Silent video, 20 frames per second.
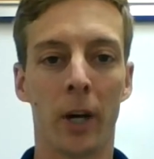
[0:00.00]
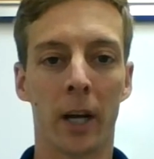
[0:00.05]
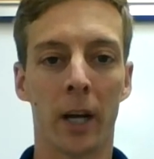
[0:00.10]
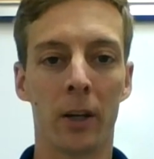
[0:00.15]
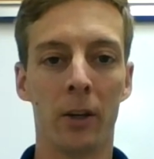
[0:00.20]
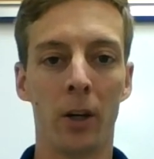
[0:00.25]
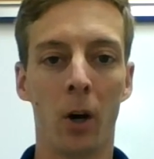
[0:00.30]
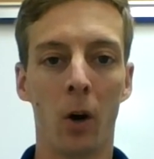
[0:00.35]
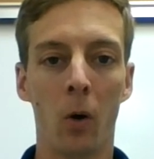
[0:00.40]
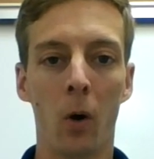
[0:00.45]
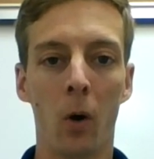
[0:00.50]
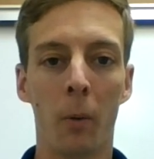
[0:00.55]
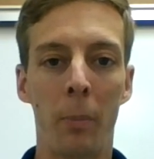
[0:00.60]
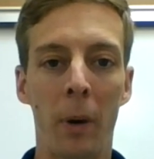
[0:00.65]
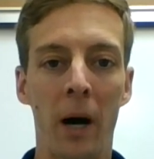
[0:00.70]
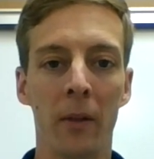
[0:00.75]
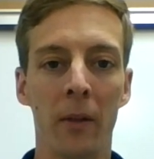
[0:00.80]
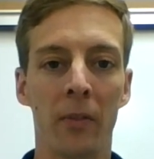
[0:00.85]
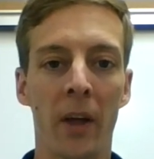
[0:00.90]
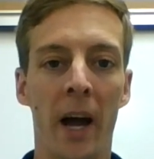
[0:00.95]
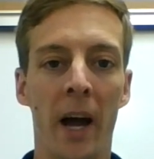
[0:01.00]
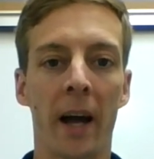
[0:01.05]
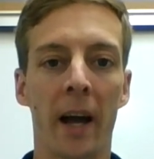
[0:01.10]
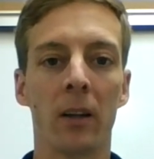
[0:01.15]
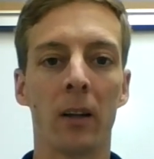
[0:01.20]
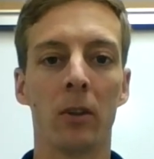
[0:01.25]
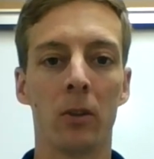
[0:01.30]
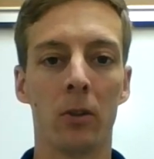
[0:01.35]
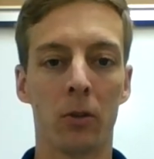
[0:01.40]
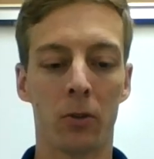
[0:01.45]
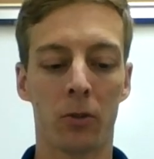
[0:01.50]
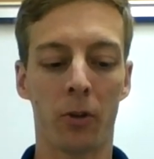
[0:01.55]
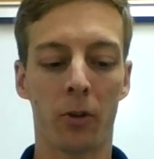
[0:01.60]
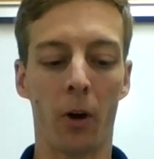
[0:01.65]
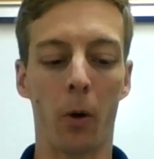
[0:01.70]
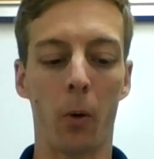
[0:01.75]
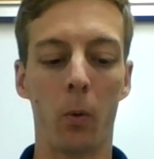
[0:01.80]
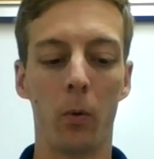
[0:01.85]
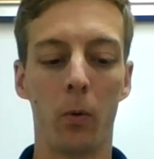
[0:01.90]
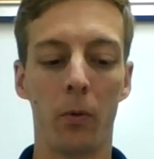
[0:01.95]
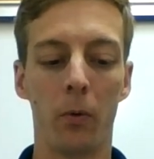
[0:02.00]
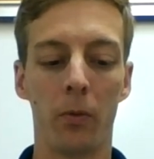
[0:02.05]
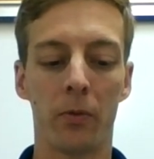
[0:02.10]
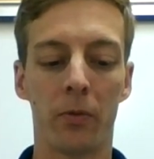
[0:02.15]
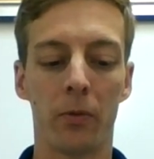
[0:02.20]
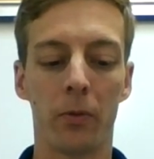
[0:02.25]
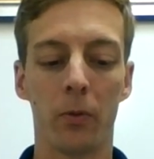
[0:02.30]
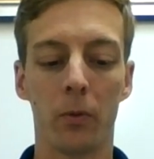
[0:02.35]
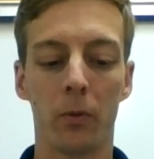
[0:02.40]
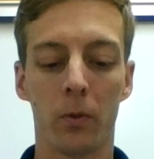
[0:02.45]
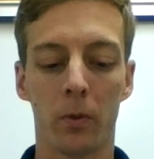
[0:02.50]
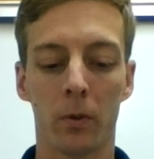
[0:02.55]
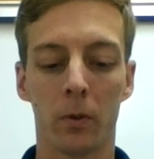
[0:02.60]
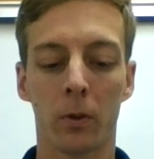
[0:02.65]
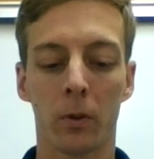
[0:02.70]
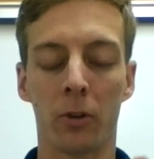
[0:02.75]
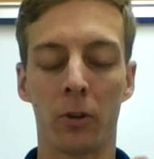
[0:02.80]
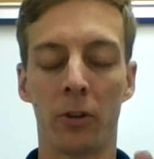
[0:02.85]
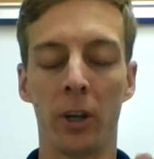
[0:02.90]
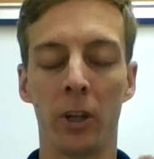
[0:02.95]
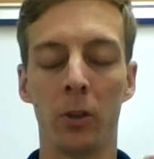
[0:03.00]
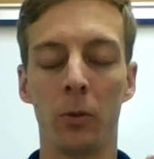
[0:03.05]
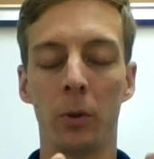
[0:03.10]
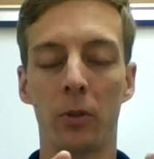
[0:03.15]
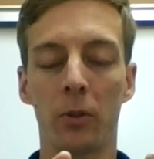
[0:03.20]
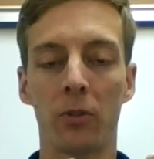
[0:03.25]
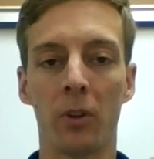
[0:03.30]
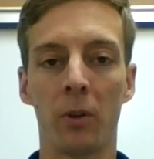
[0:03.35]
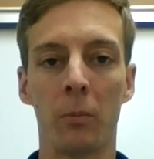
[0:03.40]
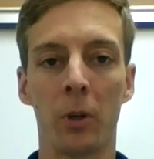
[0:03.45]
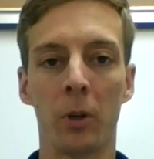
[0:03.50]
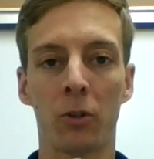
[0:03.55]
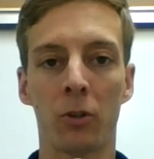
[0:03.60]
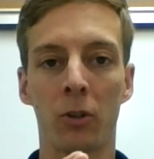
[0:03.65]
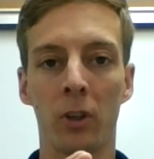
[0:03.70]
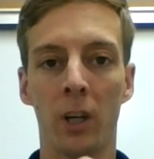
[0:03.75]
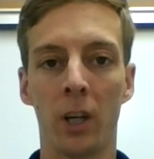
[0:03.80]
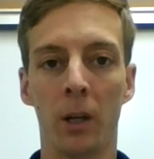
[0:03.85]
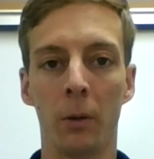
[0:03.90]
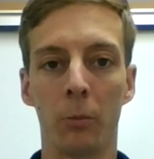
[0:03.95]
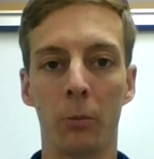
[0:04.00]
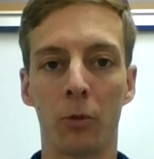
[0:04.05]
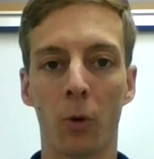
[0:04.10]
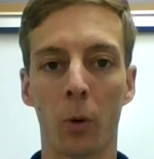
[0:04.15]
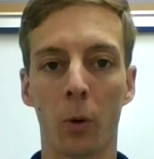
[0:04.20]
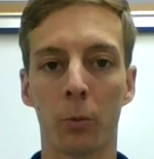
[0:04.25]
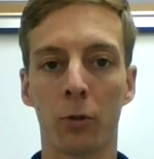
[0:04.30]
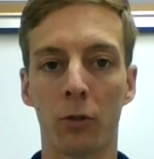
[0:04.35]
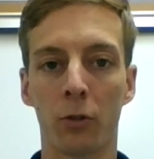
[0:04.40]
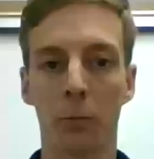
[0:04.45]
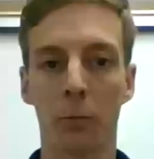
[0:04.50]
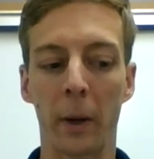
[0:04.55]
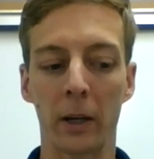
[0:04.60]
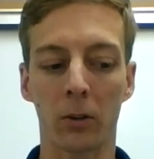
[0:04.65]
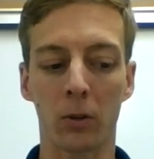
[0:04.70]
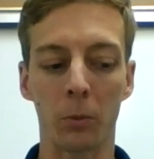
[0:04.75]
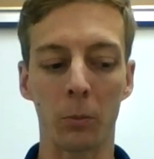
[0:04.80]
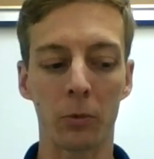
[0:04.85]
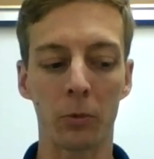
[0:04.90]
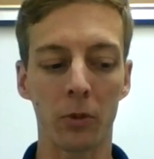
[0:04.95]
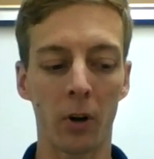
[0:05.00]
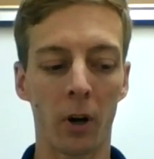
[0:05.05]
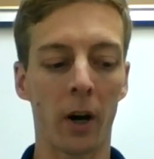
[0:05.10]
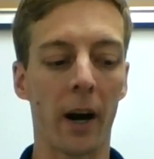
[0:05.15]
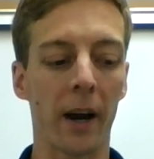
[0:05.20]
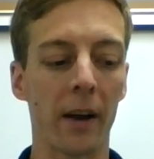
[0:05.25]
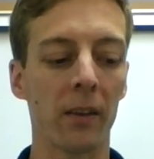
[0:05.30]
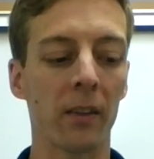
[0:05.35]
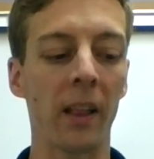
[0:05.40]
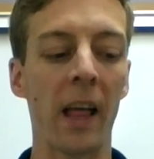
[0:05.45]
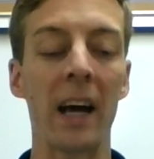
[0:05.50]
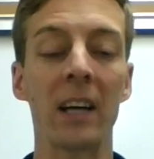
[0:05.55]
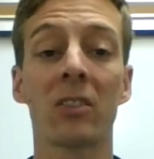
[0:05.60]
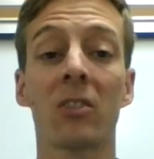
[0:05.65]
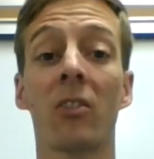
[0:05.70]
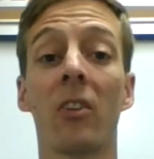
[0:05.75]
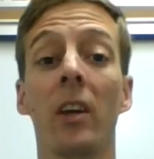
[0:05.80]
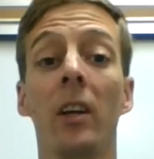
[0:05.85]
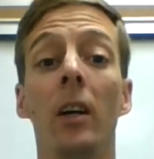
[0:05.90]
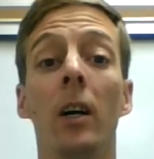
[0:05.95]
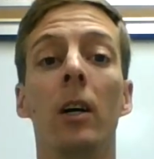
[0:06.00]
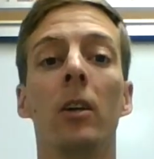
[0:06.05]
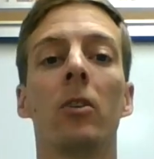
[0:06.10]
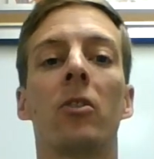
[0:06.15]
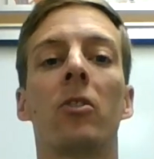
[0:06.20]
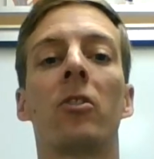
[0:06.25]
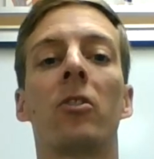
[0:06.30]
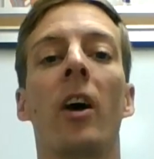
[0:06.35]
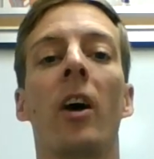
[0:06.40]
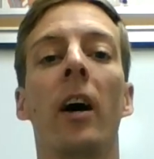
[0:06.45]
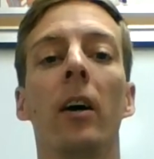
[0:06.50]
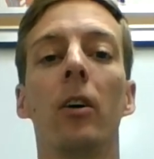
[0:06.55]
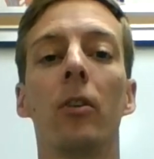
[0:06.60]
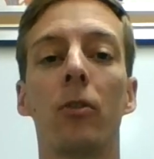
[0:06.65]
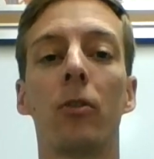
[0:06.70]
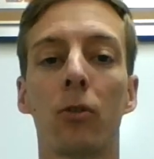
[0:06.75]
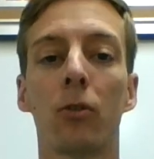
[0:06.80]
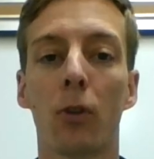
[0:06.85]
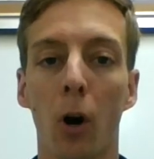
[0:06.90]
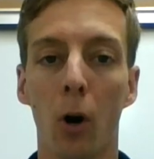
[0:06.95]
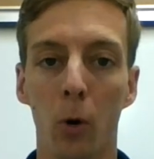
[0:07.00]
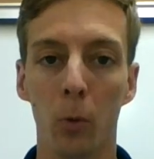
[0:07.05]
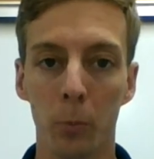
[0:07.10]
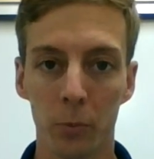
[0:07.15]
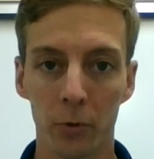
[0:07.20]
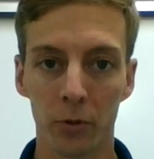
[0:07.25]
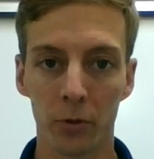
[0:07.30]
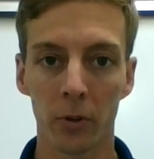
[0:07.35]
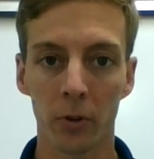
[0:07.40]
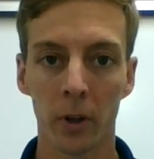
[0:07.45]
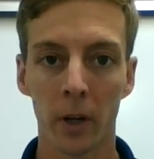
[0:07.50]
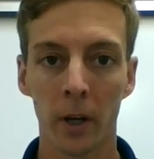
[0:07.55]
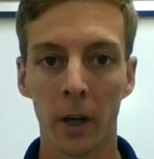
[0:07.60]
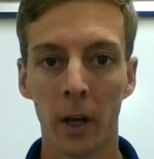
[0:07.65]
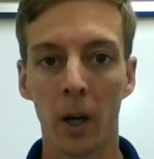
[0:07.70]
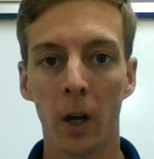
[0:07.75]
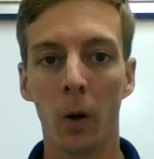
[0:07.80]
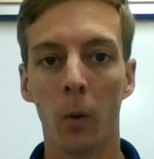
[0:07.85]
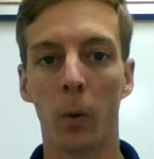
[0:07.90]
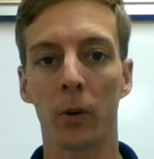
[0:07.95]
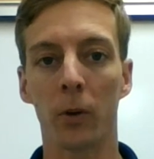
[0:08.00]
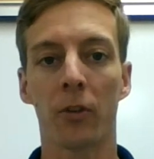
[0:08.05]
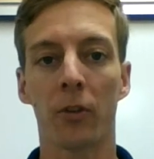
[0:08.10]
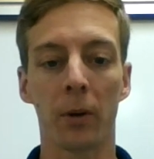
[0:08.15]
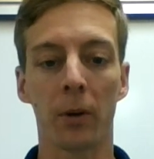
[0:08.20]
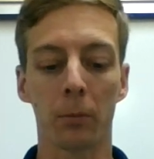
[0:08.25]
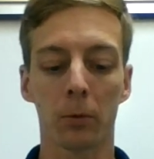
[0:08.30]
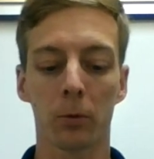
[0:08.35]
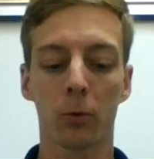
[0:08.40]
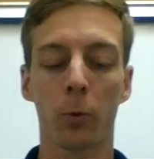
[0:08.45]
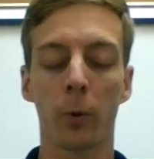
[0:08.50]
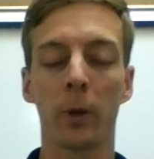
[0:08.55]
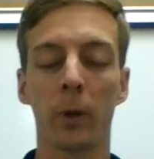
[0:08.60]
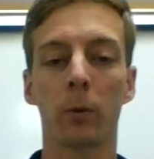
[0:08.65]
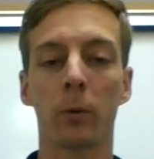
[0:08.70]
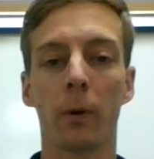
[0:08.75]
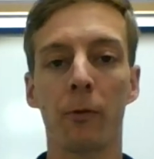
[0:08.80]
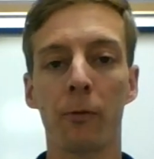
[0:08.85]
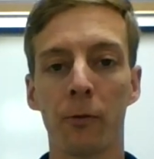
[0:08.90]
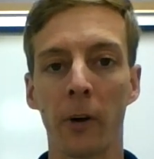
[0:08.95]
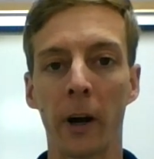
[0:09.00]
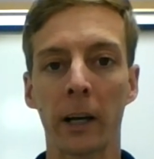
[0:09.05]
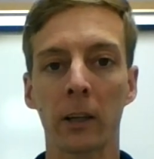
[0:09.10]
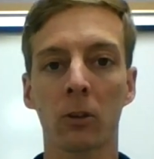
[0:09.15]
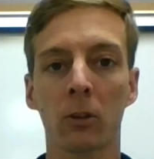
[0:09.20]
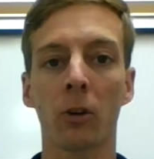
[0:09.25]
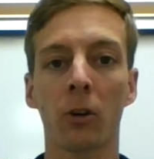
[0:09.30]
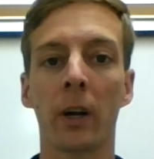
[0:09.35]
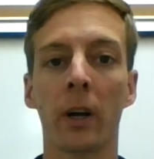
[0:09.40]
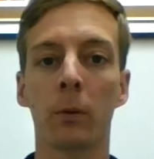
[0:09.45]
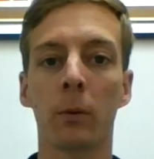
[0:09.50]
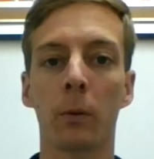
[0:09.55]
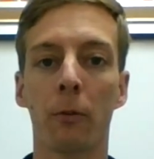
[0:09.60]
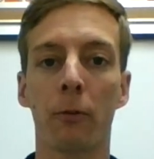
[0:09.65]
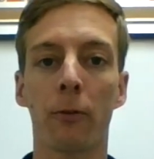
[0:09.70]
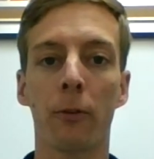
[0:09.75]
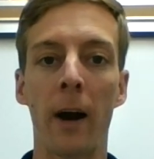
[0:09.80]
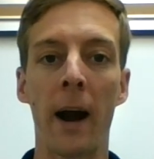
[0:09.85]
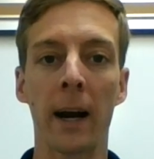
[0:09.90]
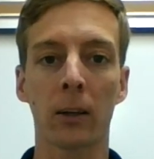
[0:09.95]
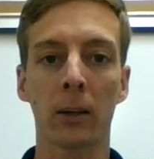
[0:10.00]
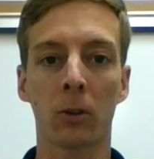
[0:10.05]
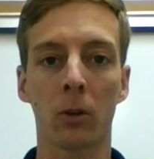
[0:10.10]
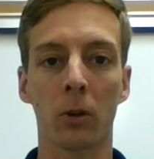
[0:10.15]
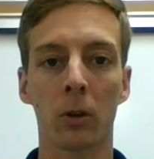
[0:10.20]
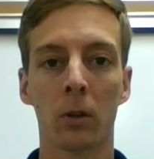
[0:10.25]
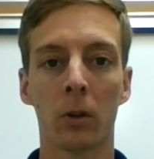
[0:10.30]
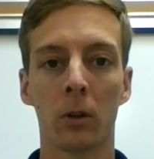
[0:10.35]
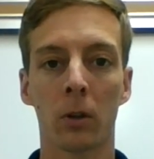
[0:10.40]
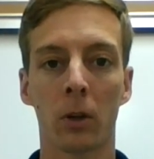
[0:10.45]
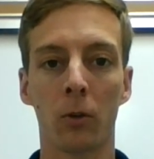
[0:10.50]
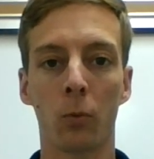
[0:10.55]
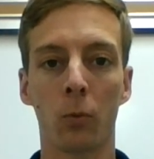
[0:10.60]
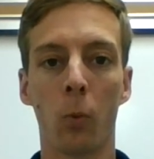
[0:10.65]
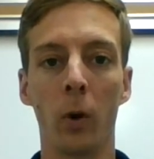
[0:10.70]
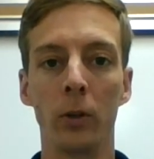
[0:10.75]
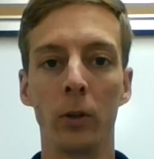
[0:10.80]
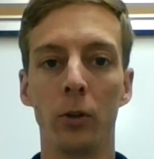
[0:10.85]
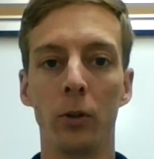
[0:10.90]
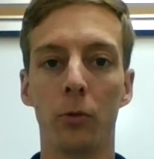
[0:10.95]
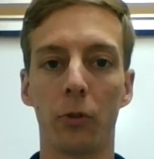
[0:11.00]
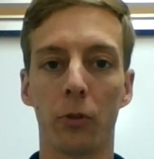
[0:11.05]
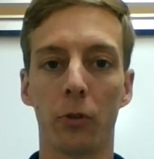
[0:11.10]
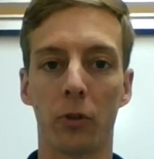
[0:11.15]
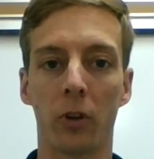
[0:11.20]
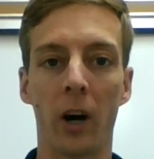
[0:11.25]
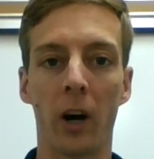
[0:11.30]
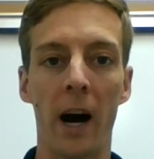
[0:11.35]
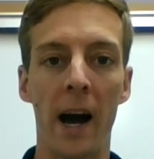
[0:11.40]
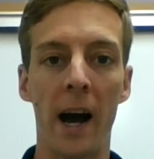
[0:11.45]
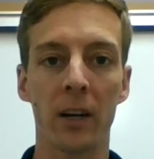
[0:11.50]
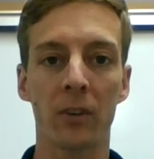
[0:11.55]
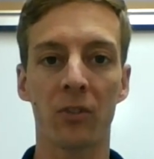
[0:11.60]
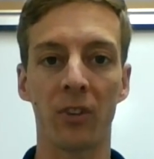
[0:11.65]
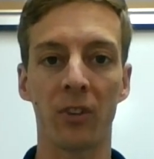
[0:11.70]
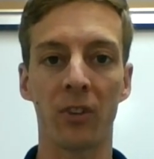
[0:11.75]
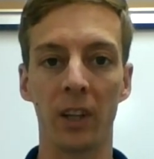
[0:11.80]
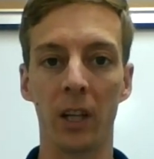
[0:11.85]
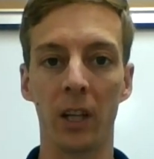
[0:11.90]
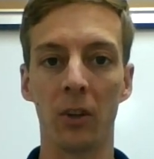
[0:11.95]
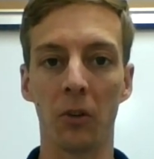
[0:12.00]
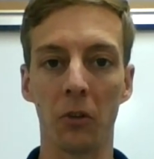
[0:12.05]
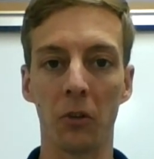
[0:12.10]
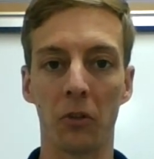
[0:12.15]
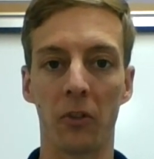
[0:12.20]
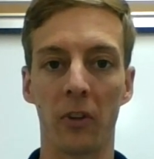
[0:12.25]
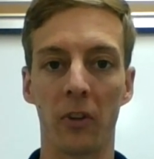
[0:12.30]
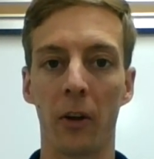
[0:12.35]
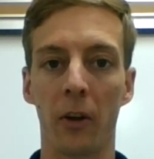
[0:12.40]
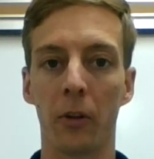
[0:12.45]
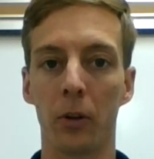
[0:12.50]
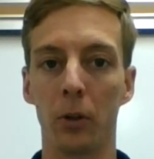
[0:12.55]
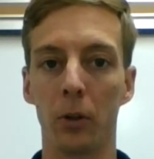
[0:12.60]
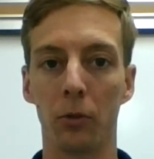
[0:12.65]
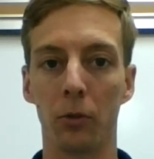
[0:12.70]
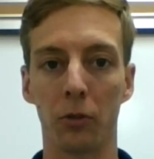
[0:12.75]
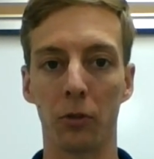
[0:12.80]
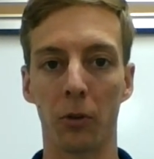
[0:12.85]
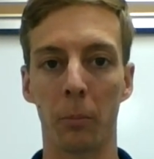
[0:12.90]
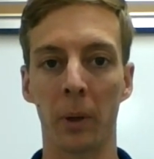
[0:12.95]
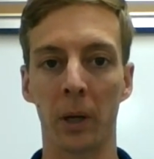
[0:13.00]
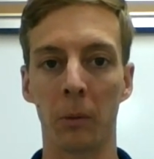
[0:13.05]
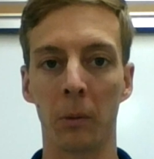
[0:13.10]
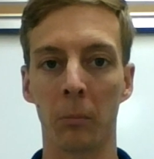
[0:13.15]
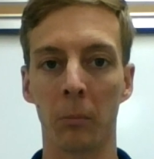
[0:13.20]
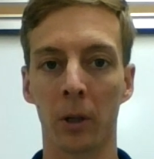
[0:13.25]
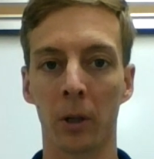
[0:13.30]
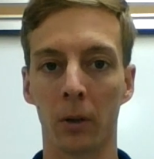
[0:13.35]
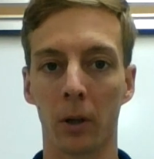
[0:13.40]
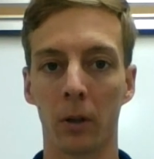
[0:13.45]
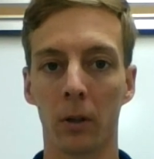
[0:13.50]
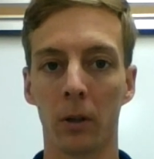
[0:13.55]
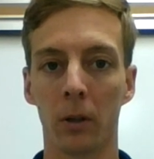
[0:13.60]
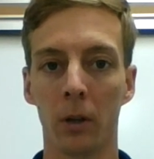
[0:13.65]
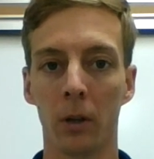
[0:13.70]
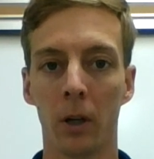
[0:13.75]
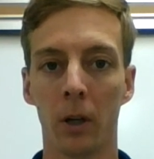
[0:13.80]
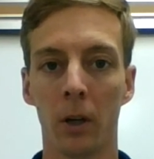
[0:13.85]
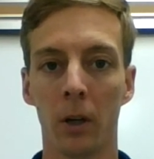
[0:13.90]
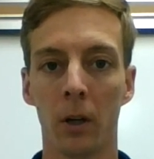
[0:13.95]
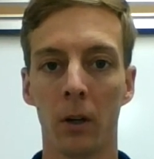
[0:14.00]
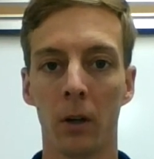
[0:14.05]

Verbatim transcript: You got to know about that. So continuous emission and absorption spectrums. All right, last thing telescopes. What's the difference between a reflector and a refractor? because one uses glass and lenses and the other uses a big mirror.